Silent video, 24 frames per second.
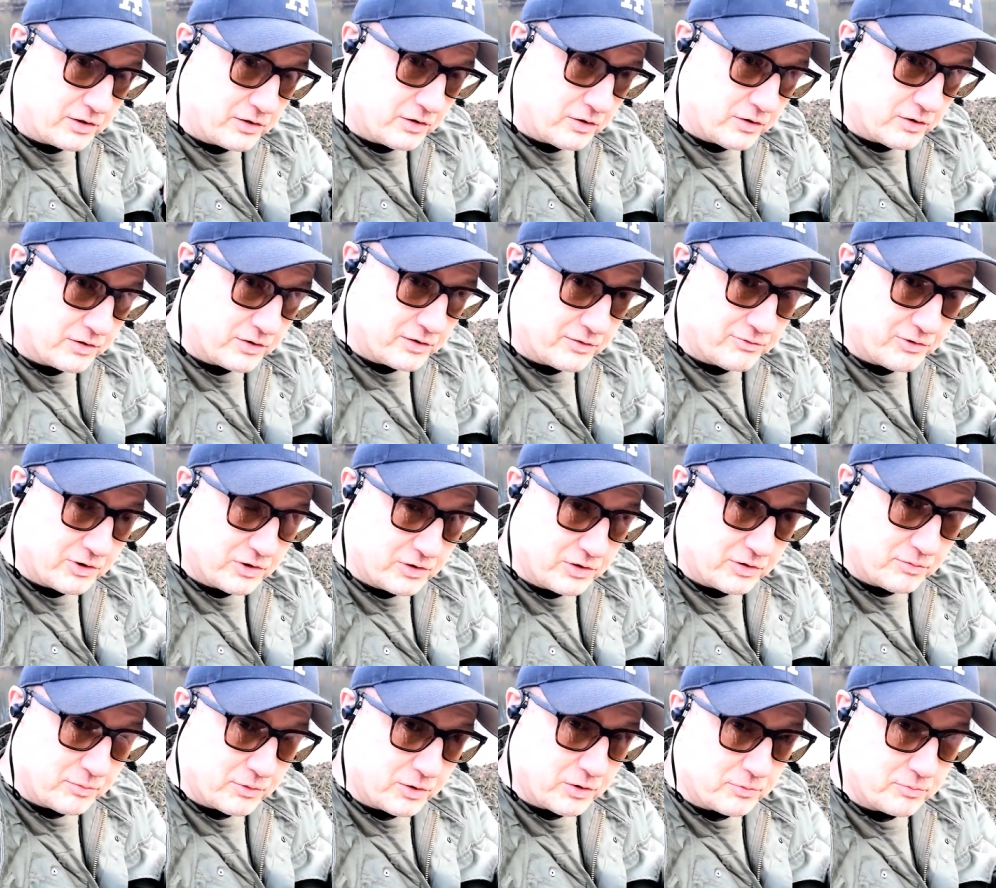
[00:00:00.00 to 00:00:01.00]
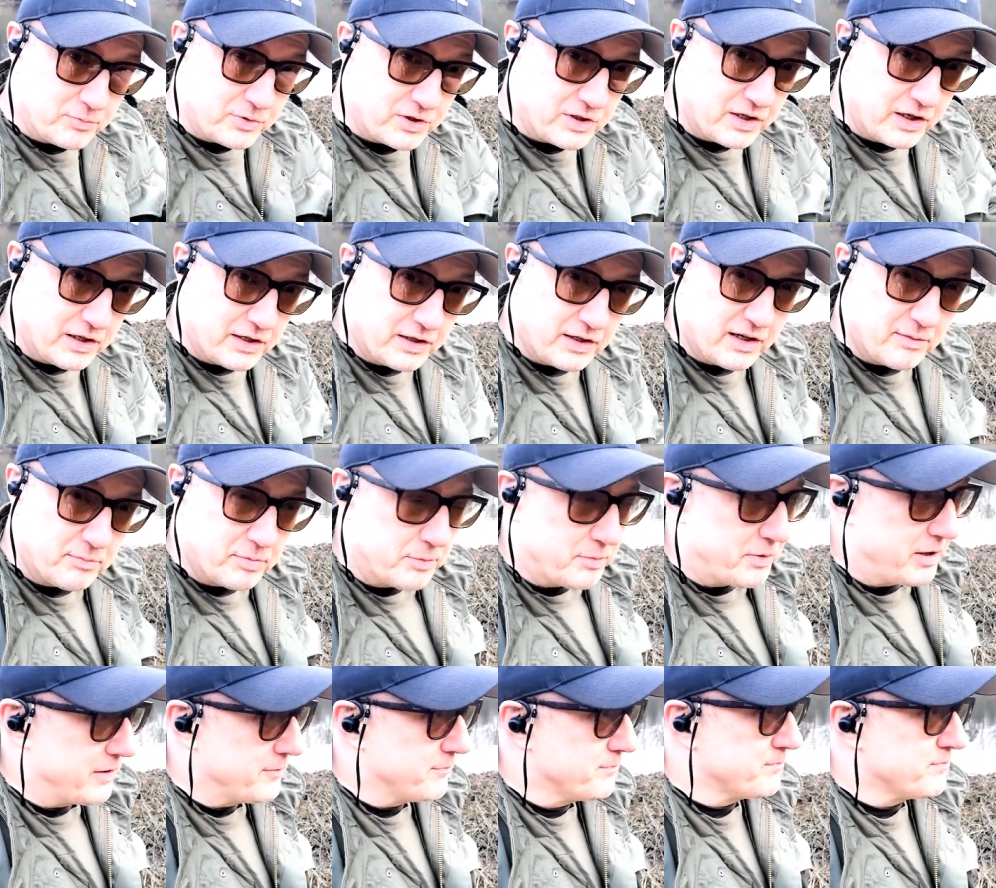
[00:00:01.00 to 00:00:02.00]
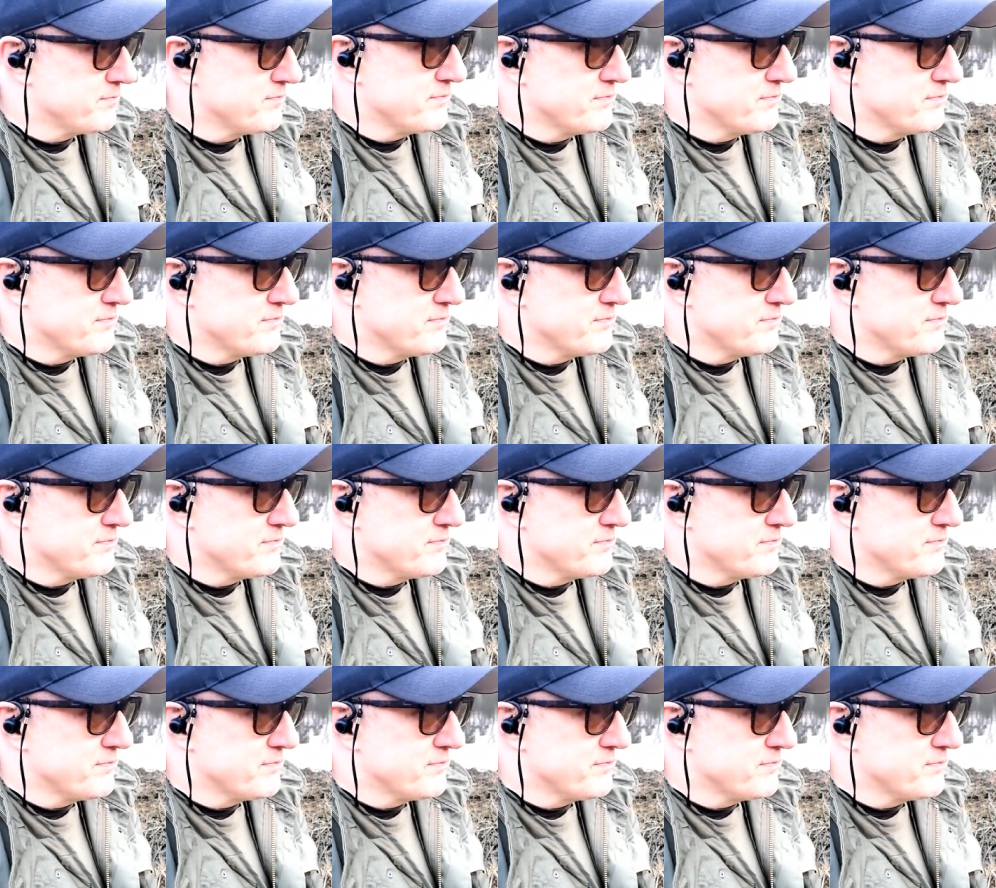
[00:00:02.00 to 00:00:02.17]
the volume knob's turned up a bit,